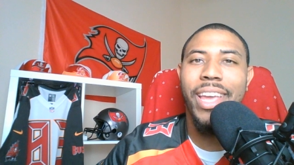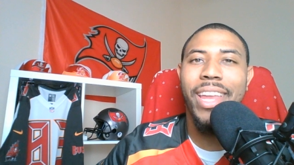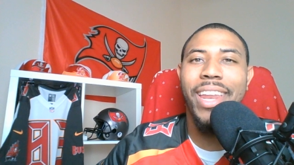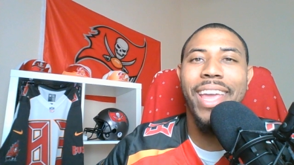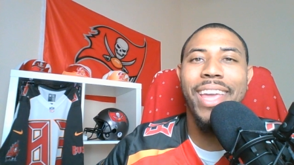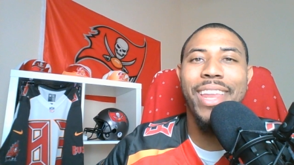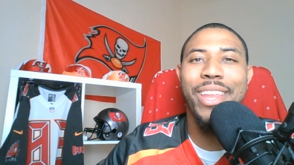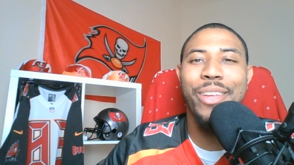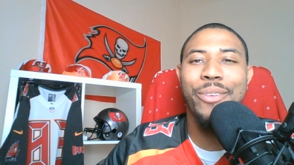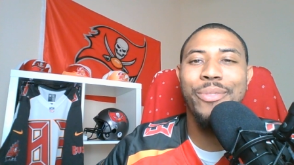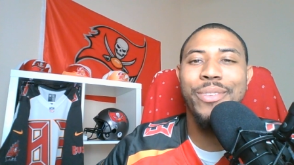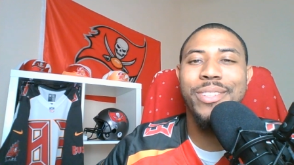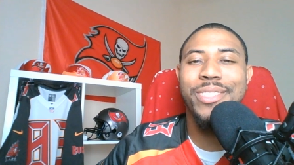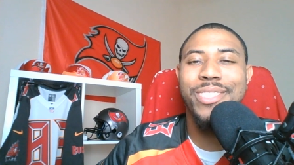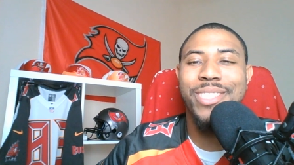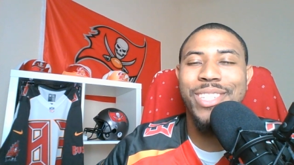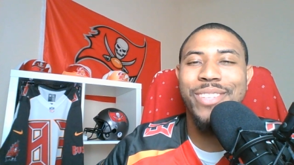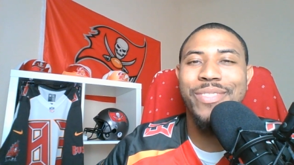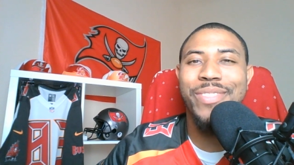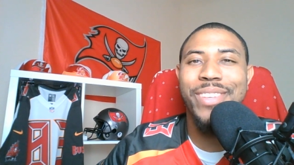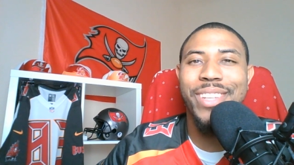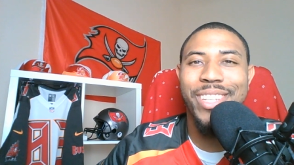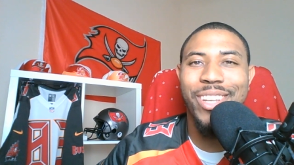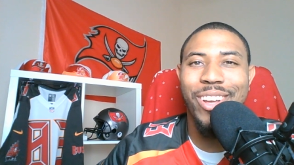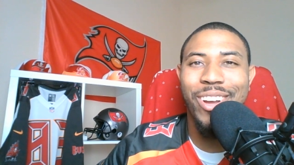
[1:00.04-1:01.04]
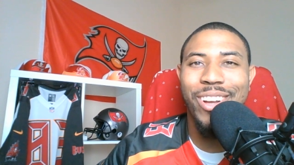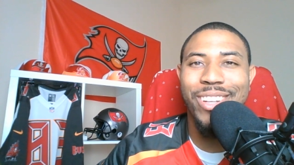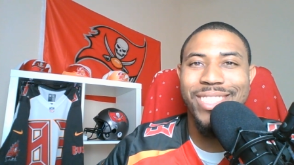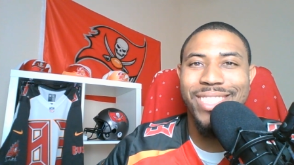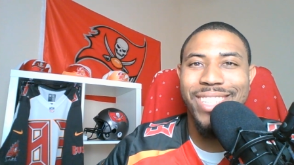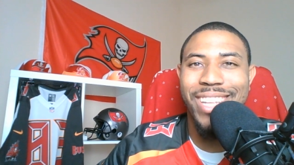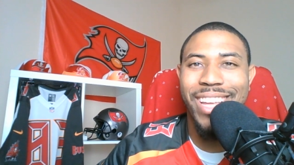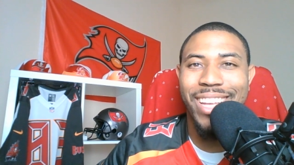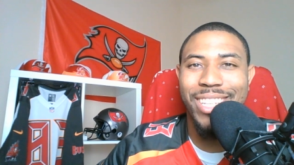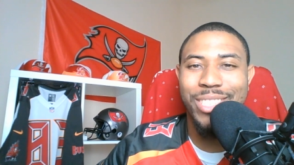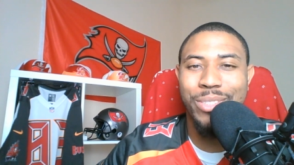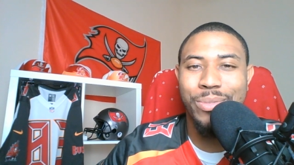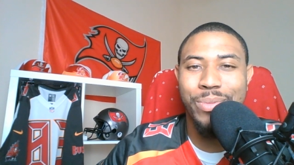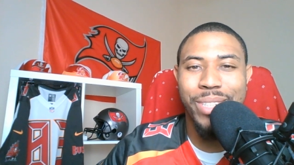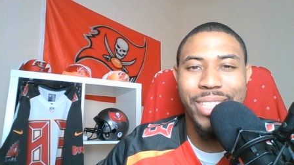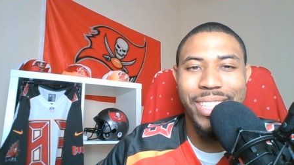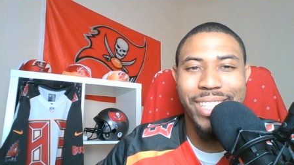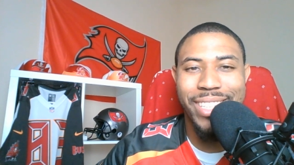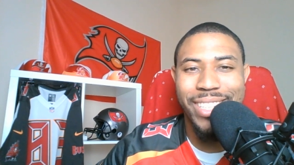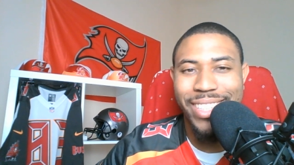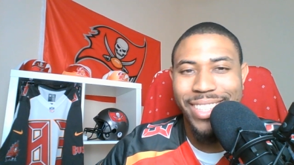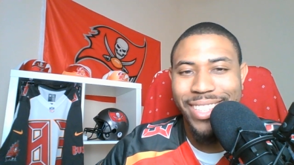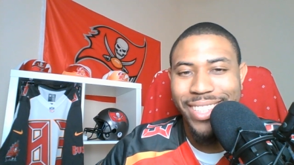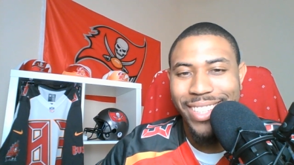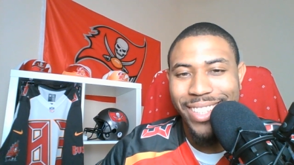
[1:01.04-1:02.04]
He had 80 receiving yards last
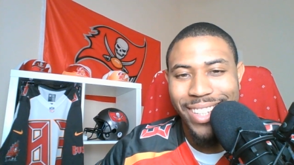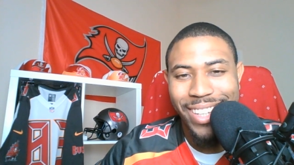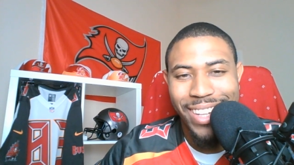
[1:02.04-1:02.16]
week.